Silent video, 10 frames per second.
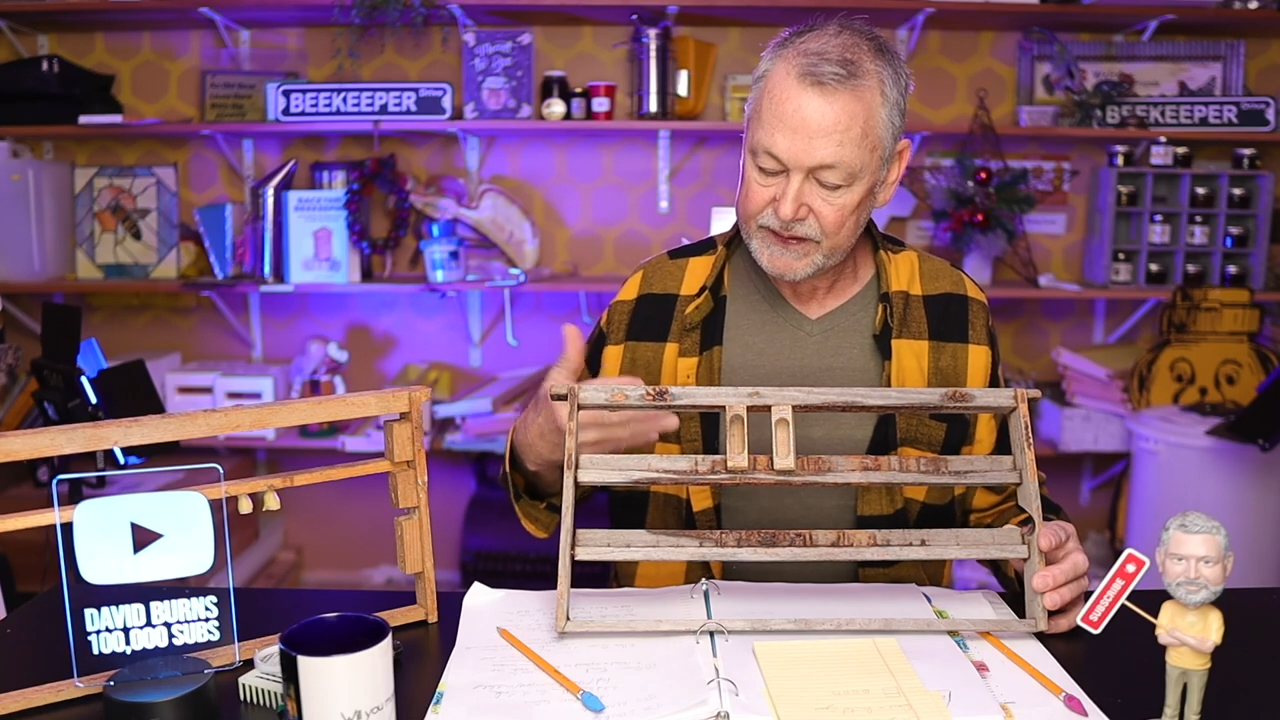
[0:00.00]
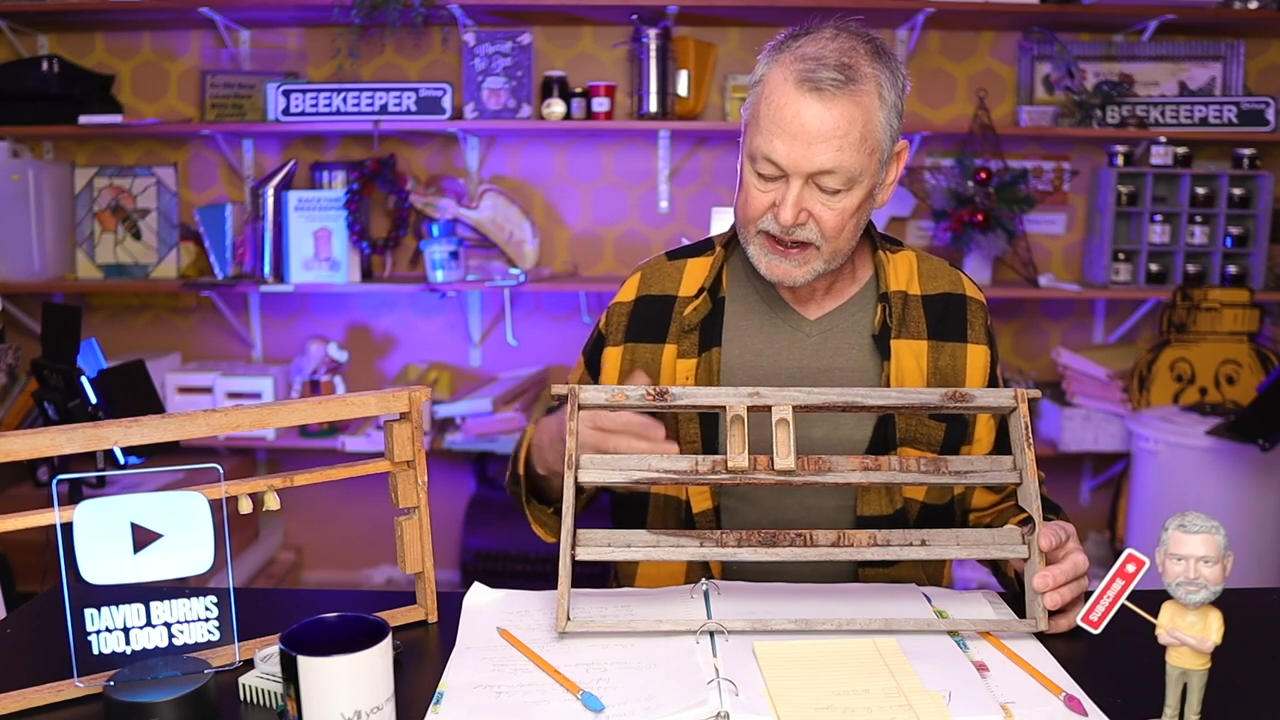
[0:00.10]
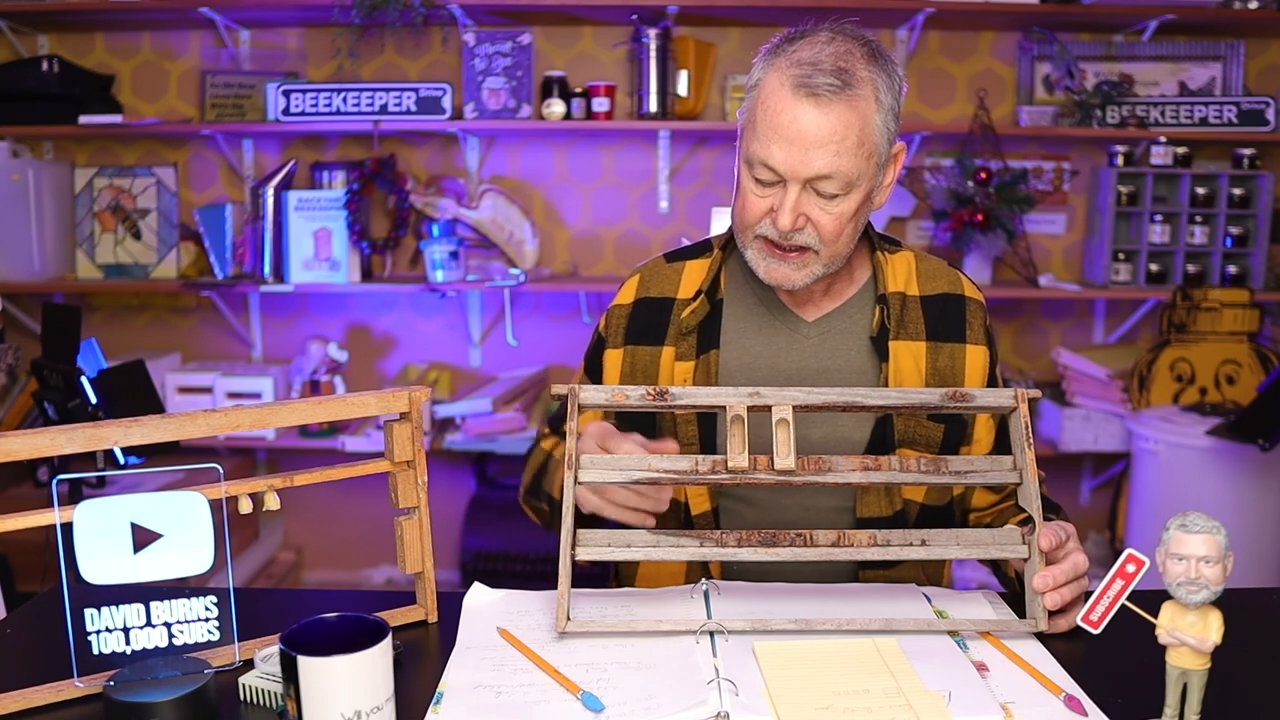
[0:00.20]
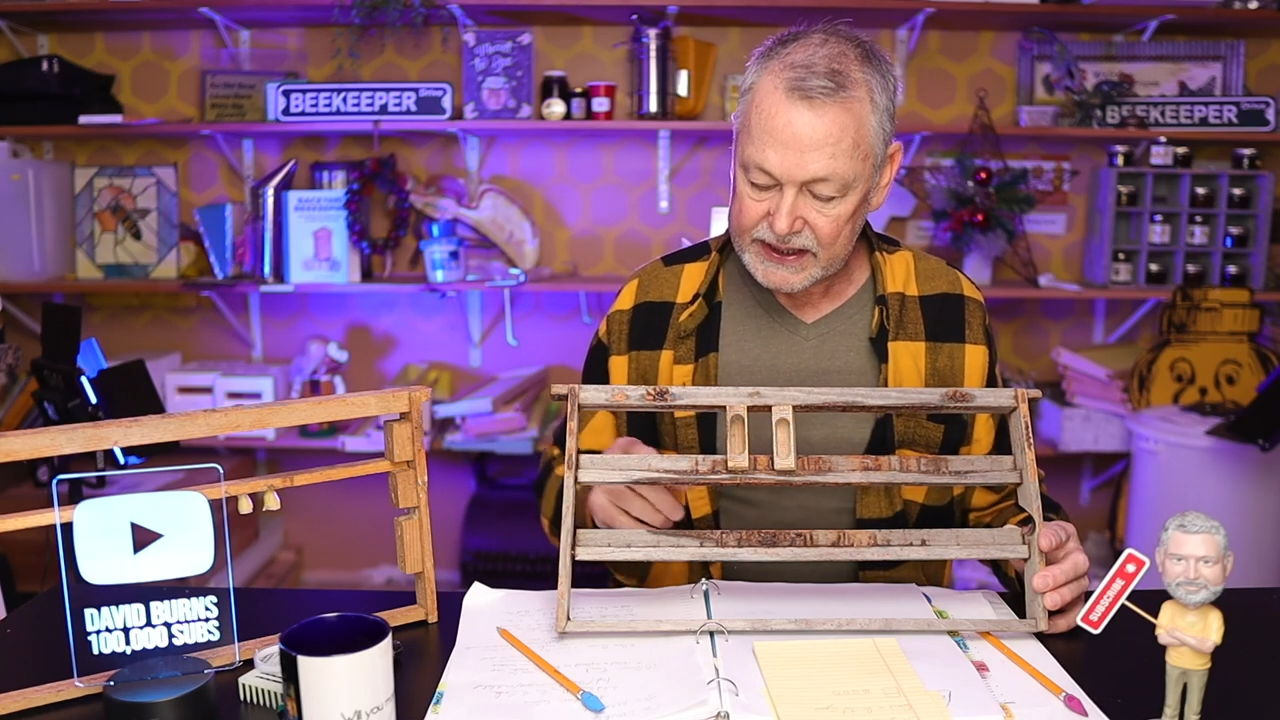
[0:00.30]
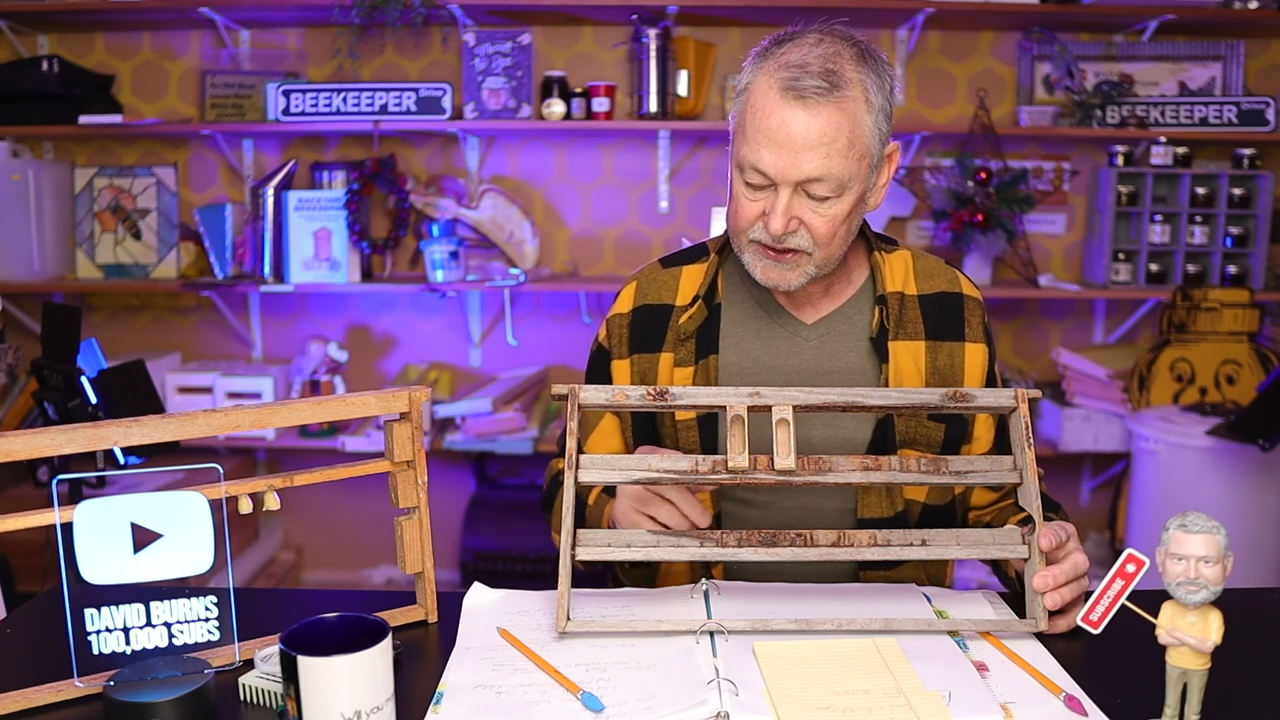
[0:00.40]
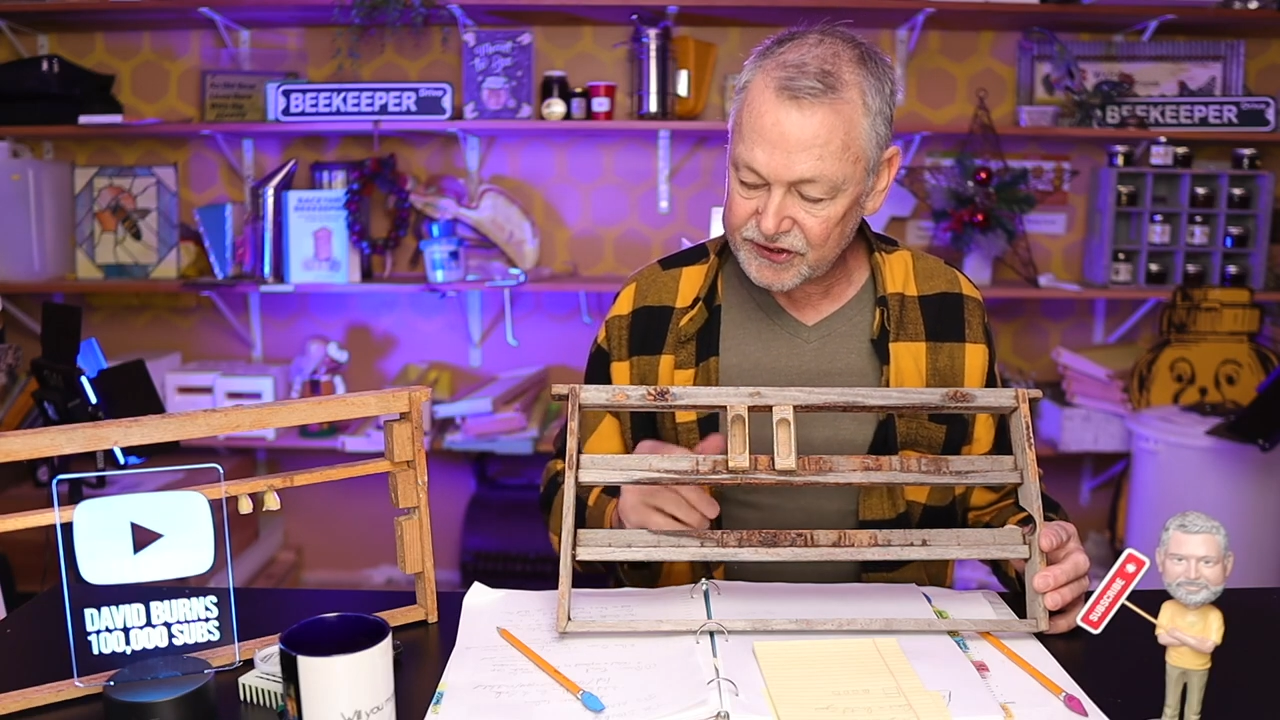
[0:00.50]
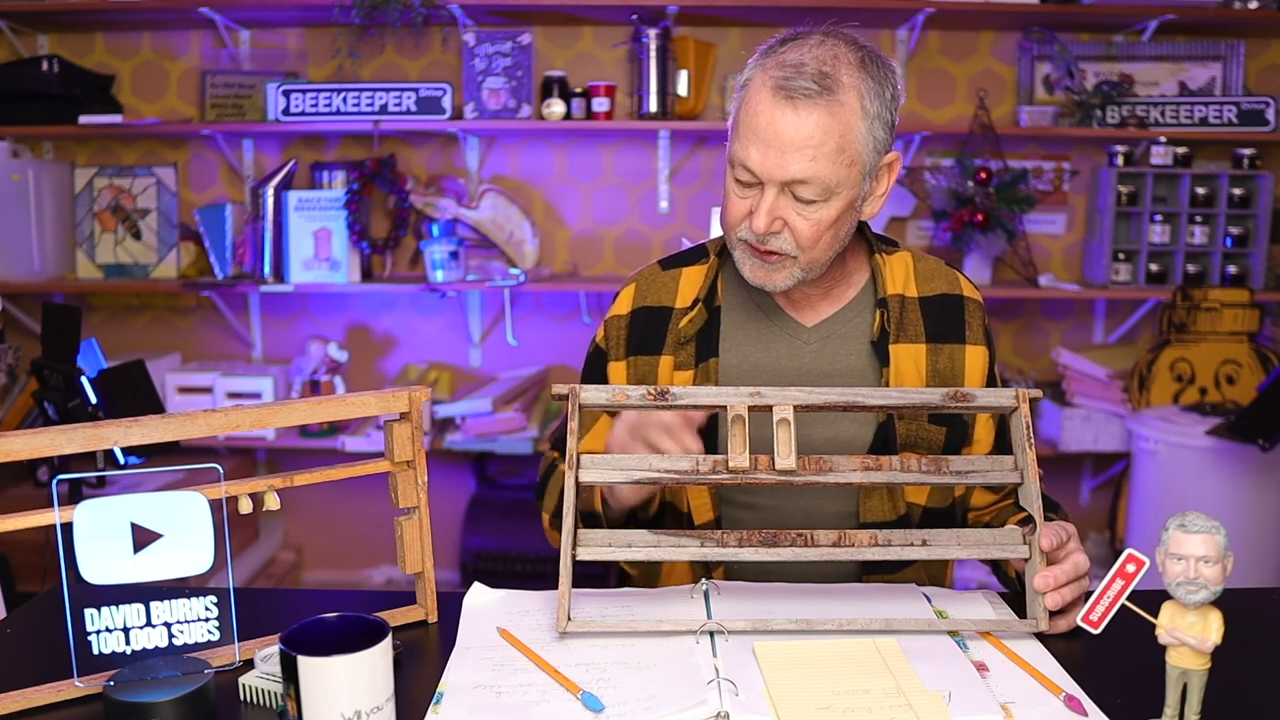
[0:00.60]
that I need?